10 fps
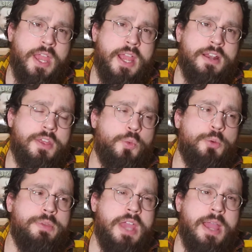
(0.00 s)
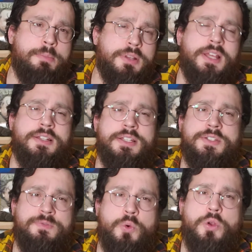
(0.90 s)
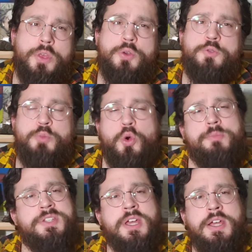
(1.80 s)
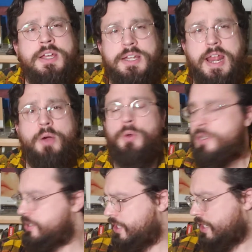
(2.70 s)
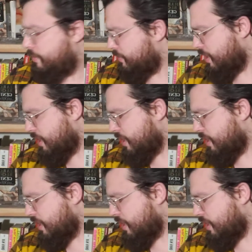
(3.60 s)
and there will be a playlist for those poems. Now, um,